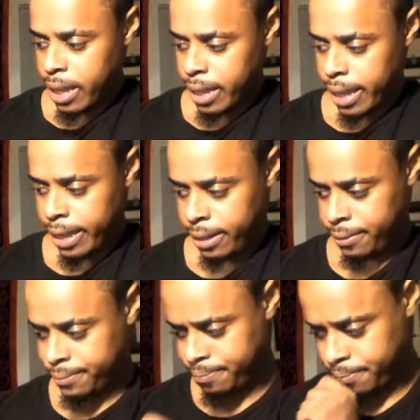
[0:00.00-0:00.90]
And
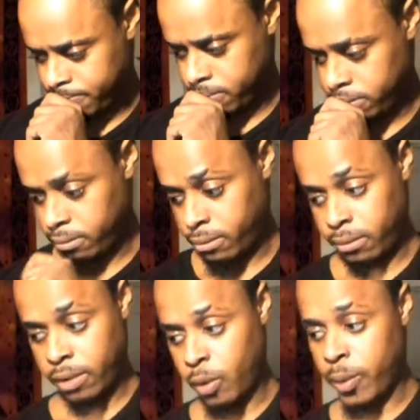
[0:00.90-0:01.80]

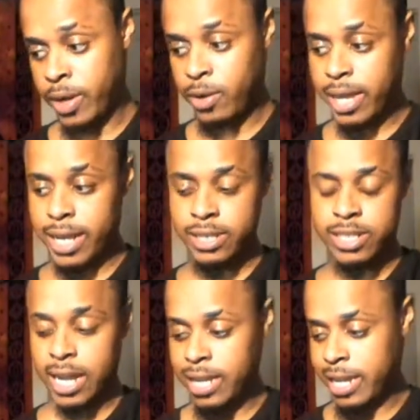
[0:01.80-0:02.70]
we know that
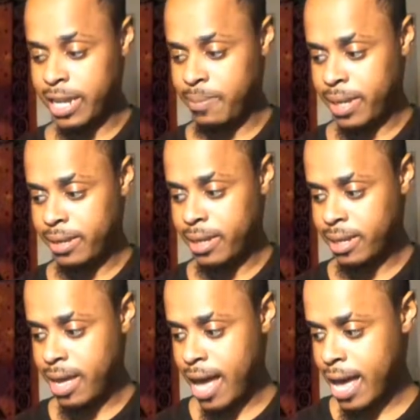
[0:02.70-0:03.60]
Jonathan Hickman,
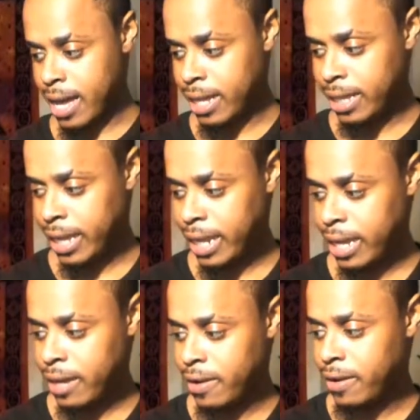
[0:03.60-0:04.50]

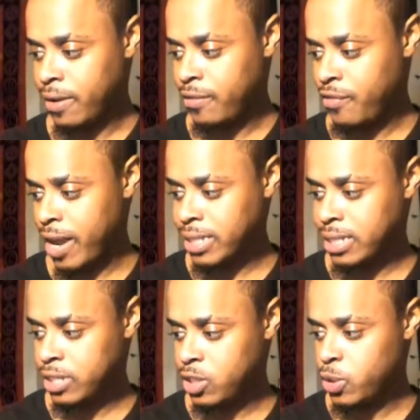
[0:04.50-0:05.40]
Leena
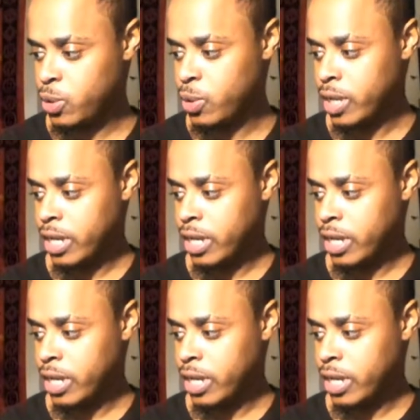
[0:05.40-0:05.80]
Francis Yu,